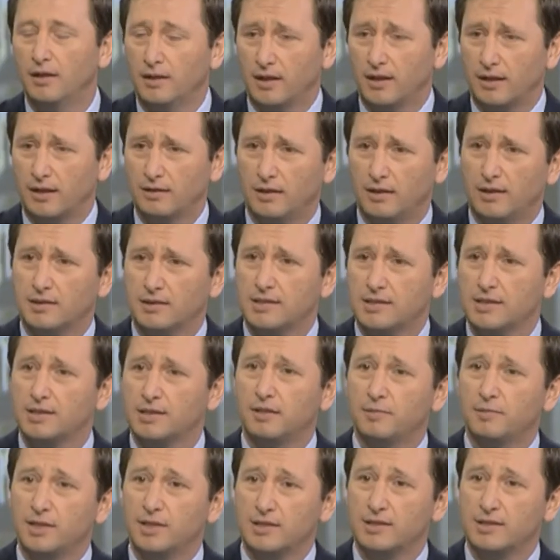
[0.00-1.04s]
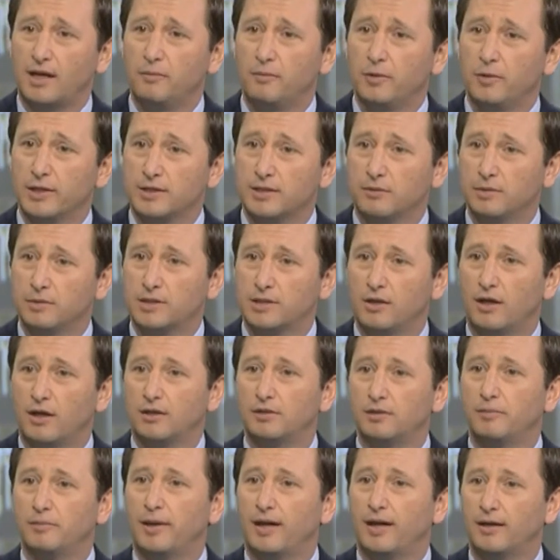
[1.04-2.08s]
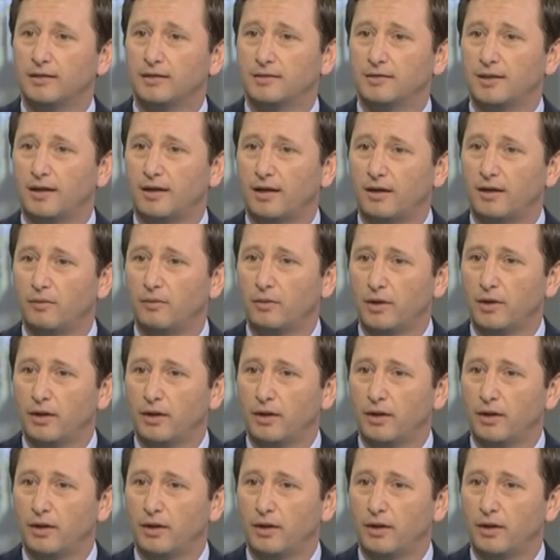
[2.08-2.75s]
like the system in the subways that we talked about,